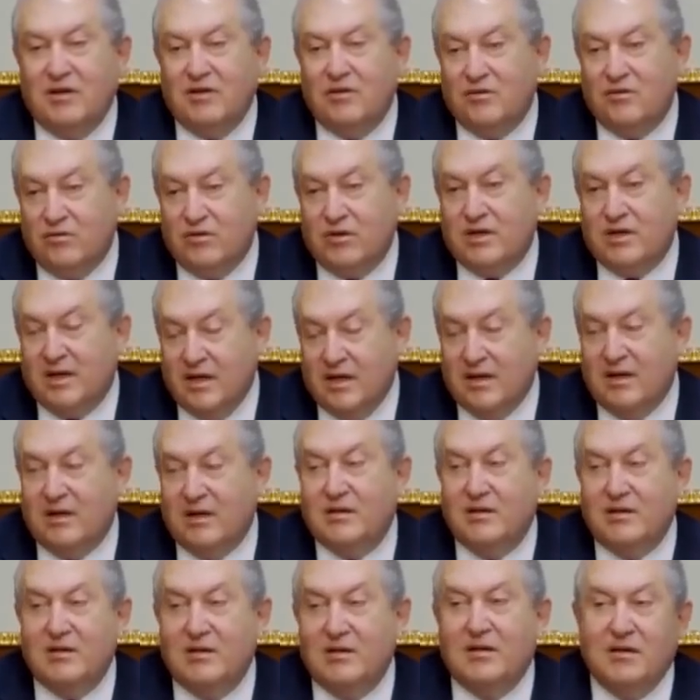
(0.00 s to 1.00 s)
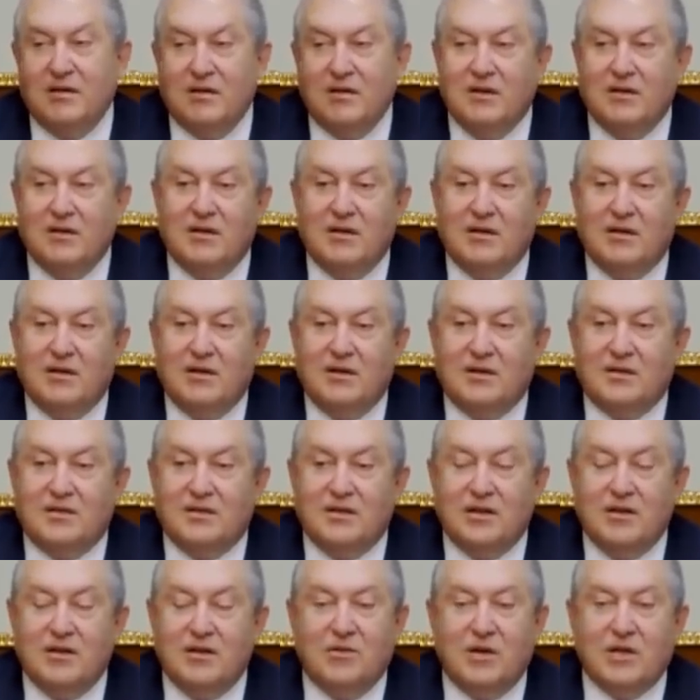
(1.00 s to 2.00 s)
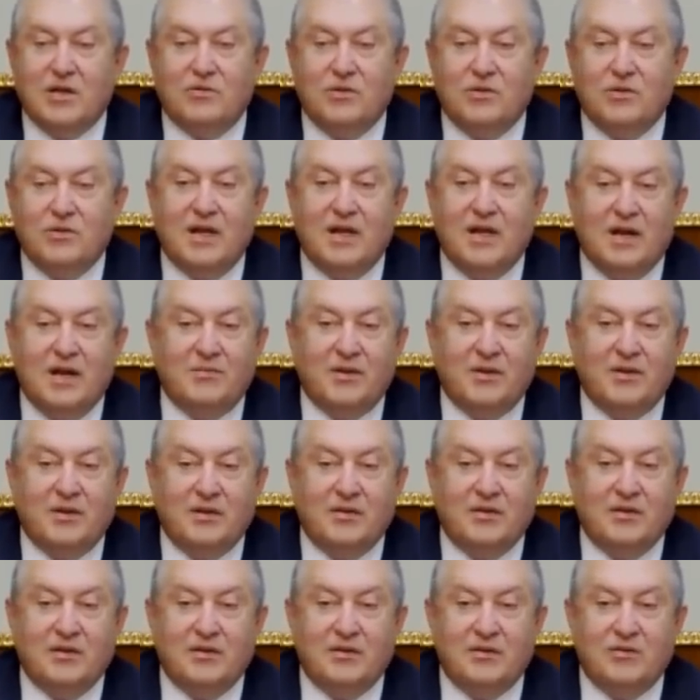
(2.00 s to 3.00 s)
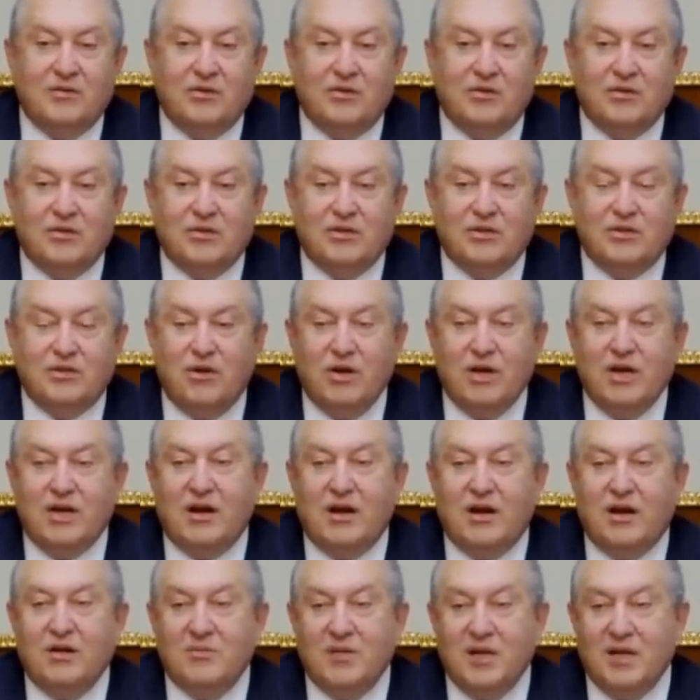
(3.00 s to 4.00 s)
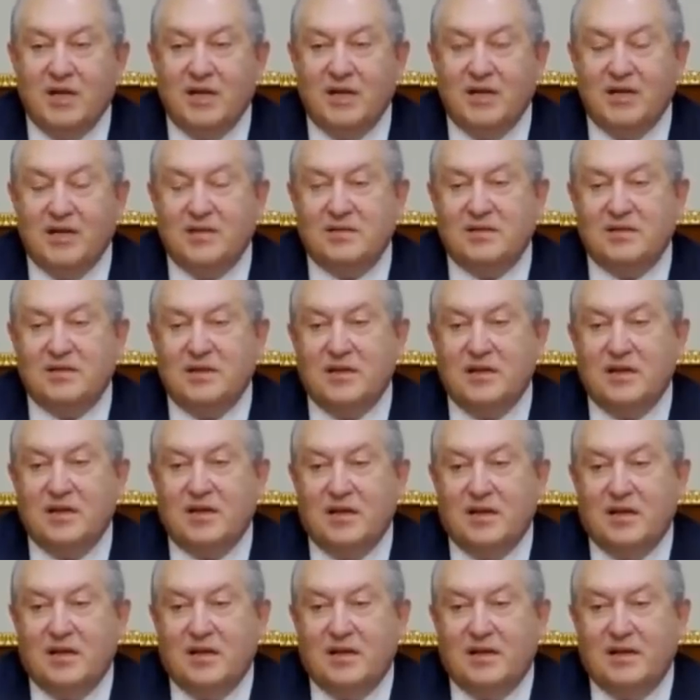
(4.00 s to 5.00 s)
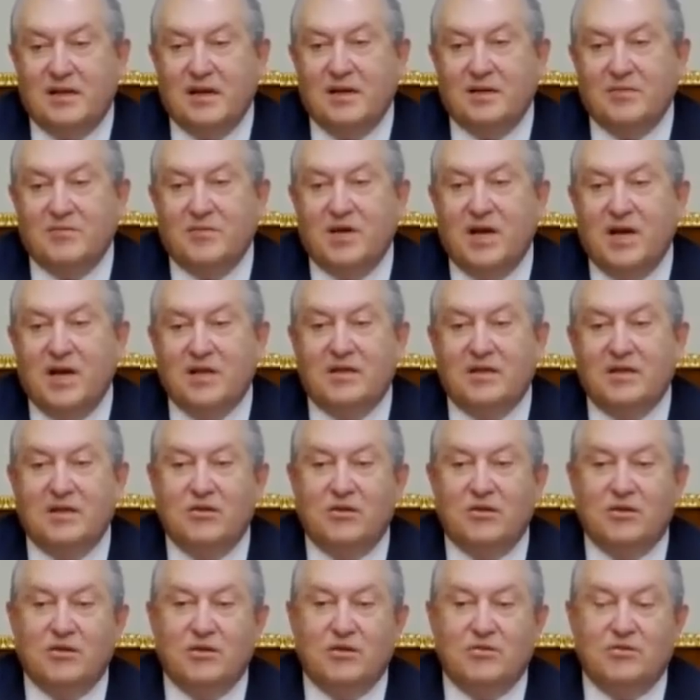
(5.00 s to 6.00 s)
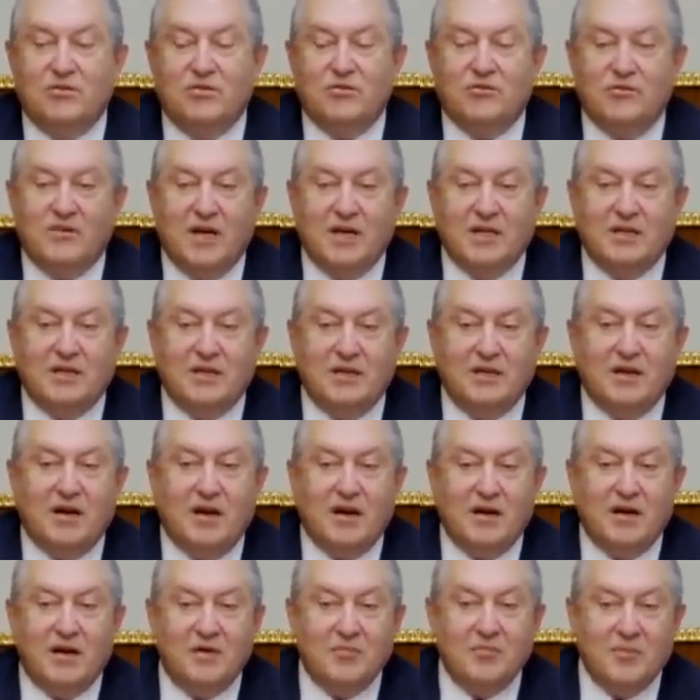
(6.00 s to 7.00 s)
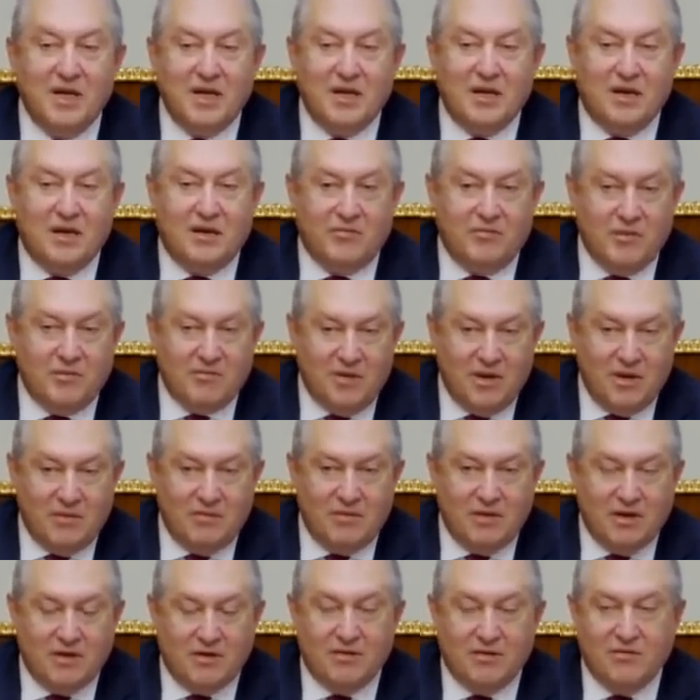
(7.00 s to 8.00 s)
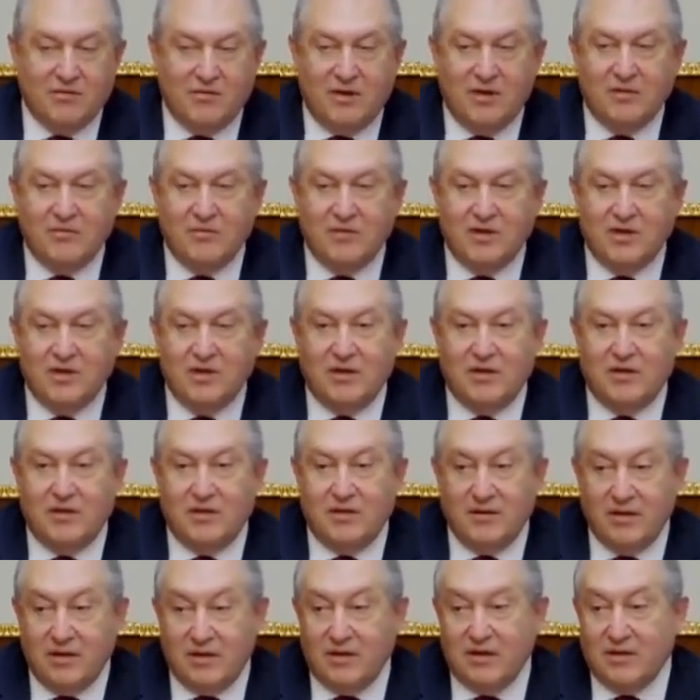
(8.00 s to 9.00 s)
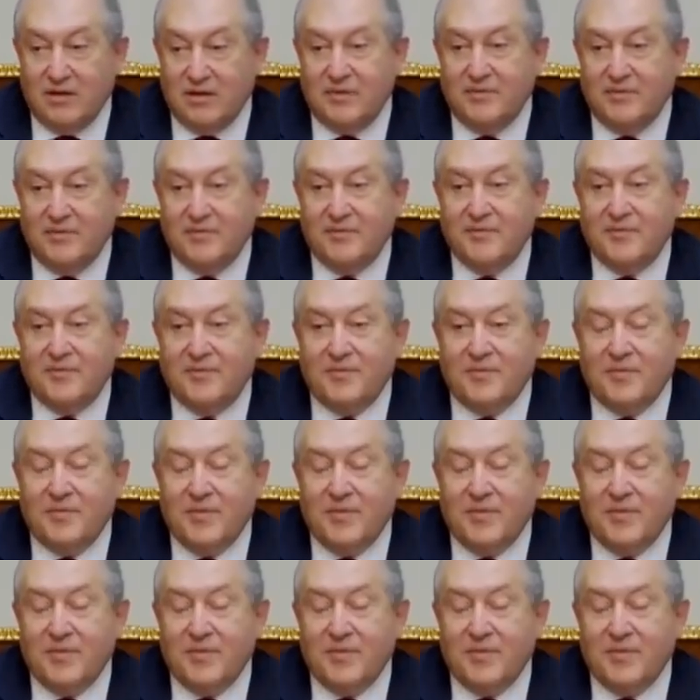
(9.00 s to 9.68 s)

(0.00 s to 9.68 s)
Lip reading: you can see what will happen. So it's showing Armenians their might in order to frighten Armenia, Republic of Armenia. Third,